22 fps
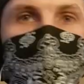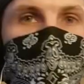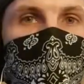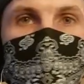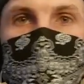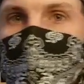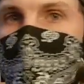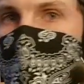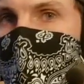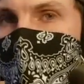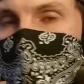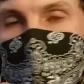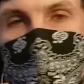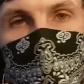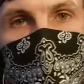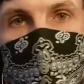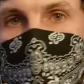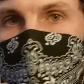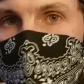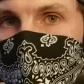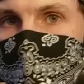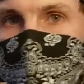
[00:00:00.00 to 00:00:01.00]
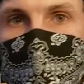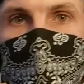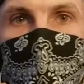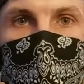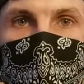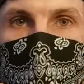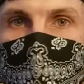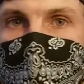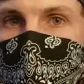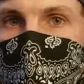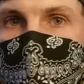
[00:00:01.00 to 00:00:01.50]
Uh, it doesn't have to
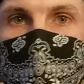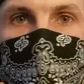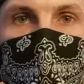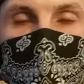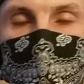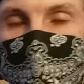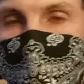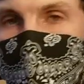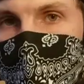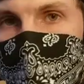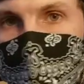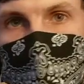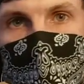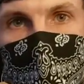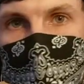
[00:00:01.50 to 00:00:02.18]
just be rock or metal.